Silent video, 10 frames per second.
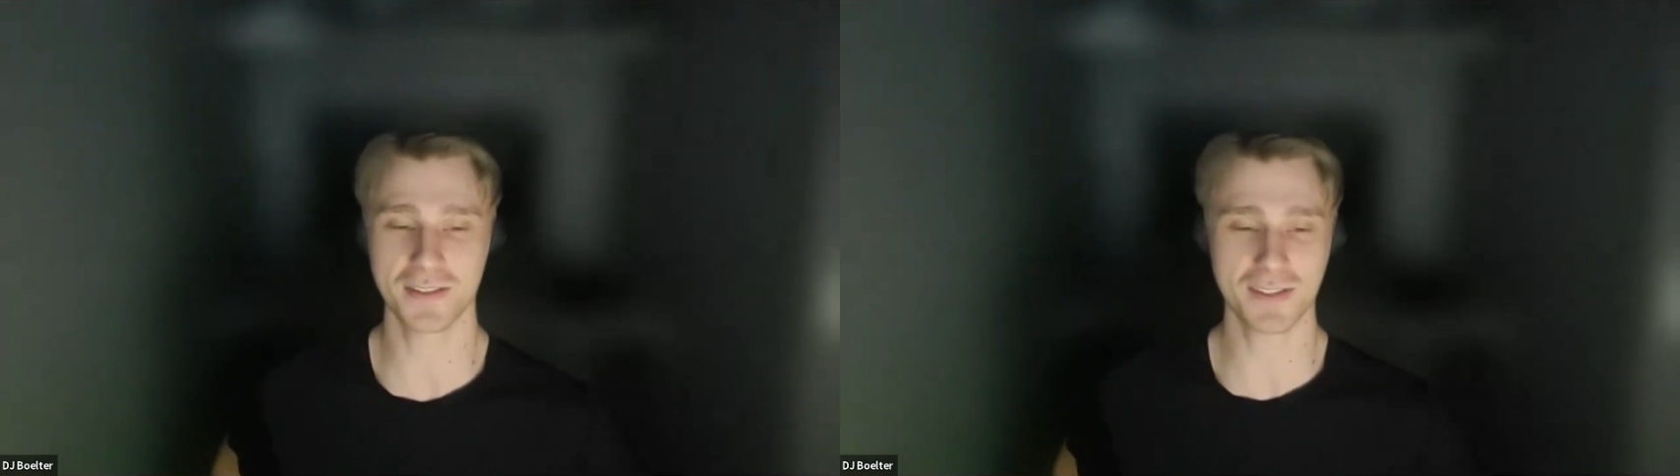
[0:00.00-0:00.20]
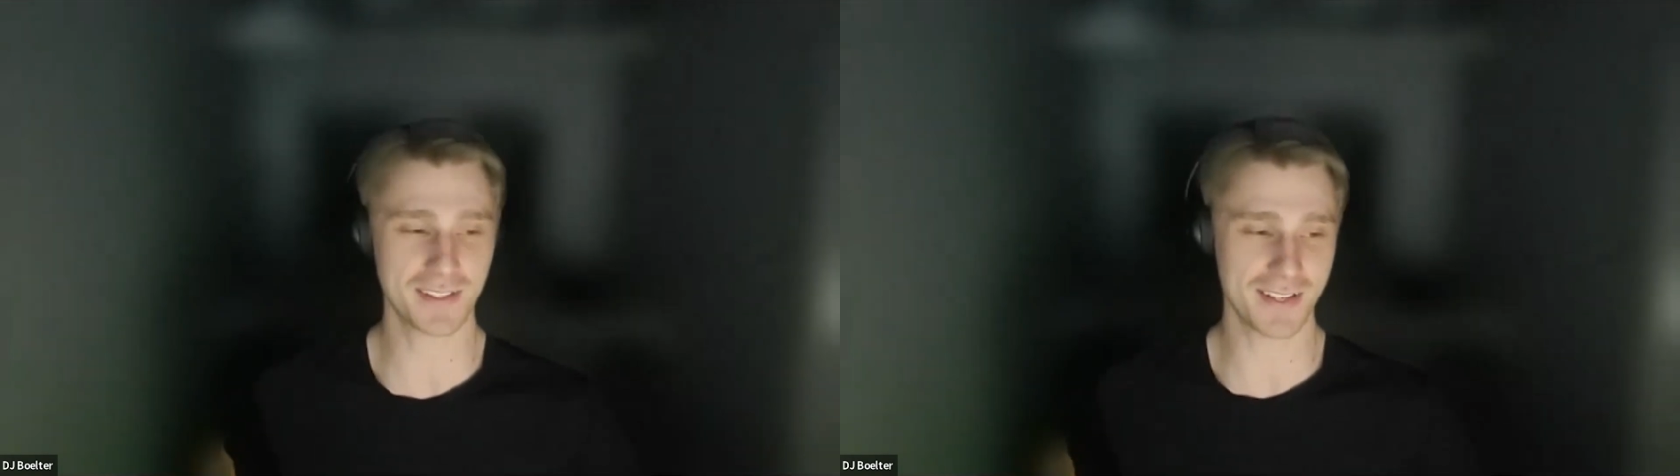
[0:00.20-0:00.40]

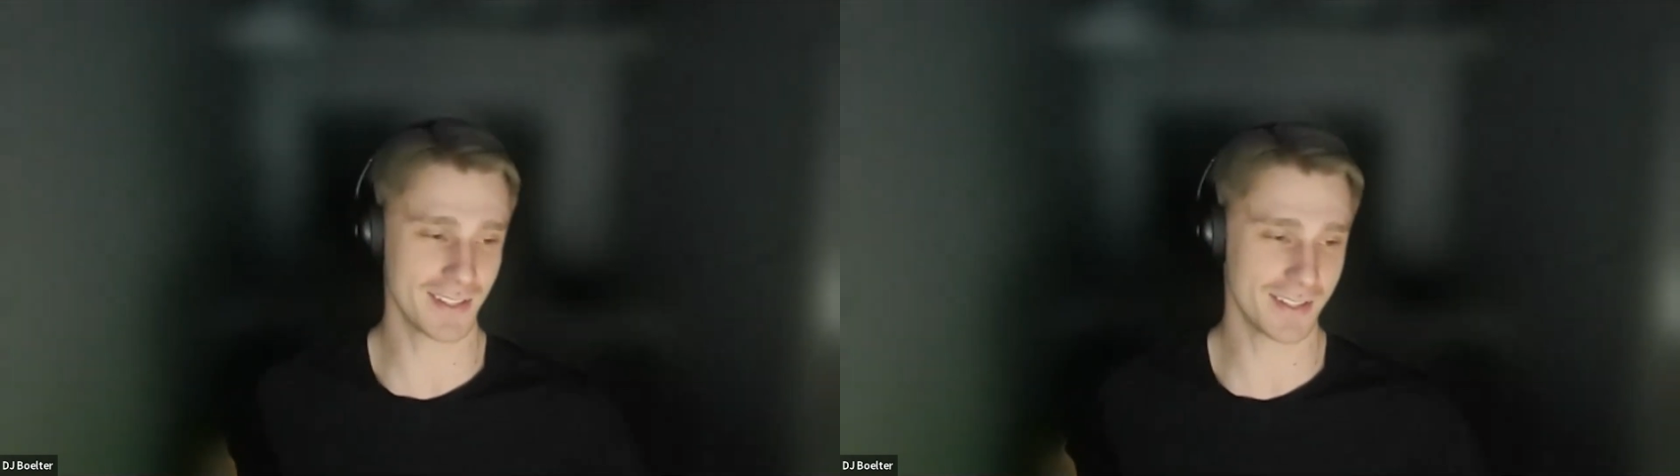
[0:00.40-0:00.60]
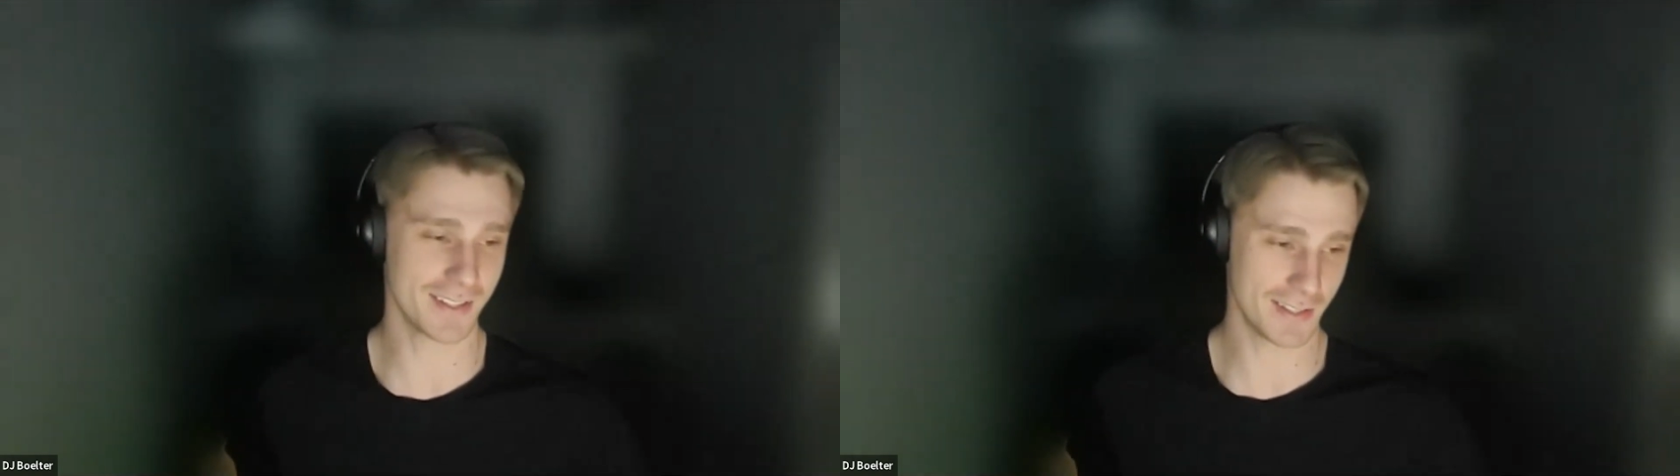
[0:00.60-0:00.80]
you just
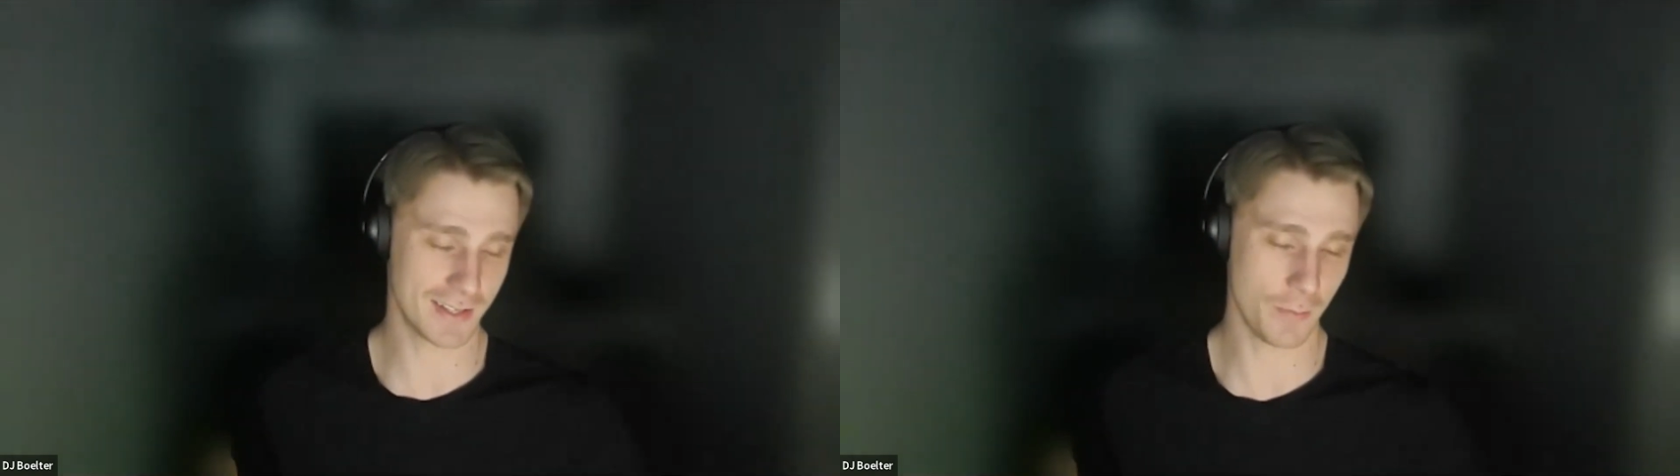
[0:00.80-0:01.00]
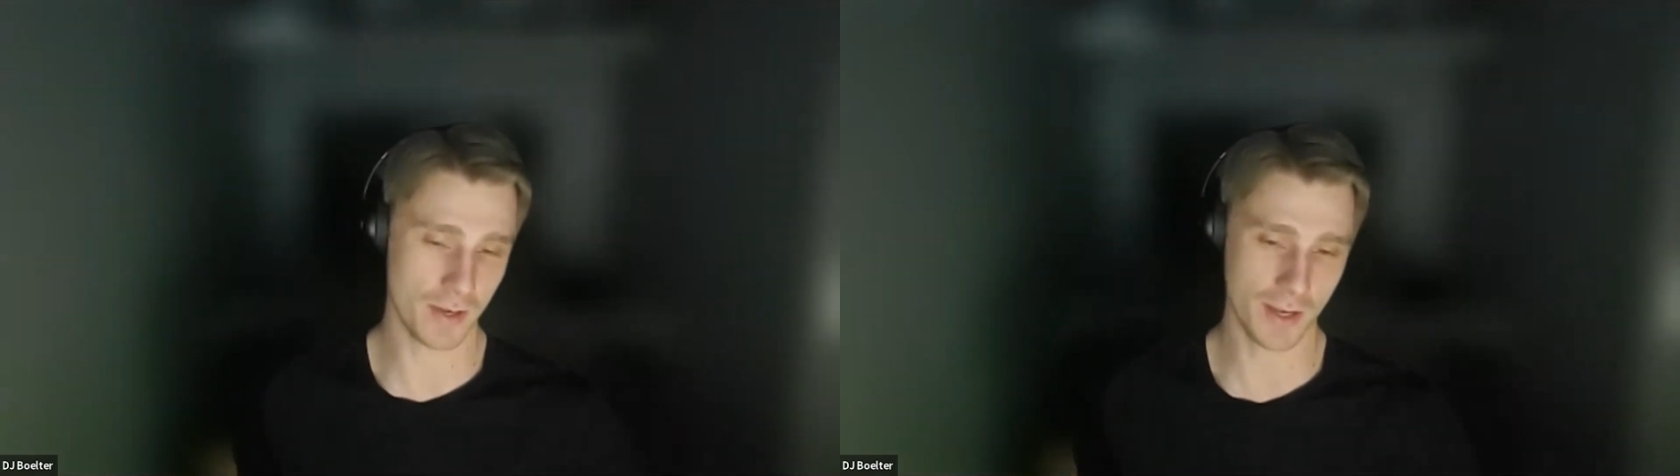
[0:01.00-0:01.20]
instantly
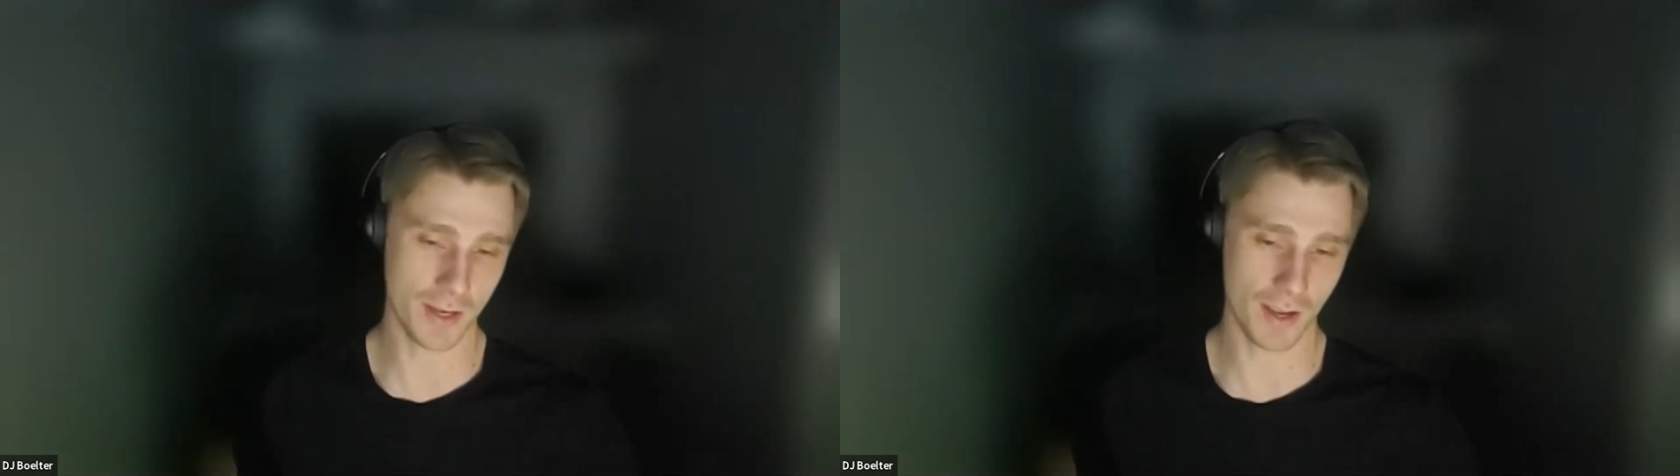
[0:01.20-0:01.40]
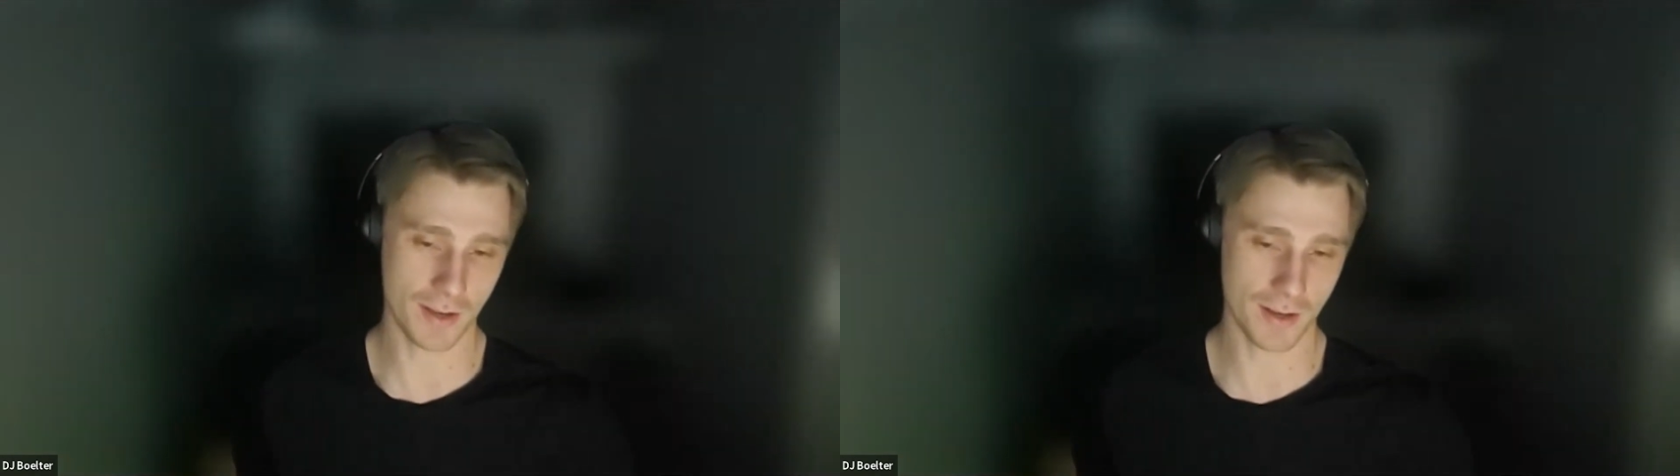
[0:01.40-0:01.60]
sent me a a,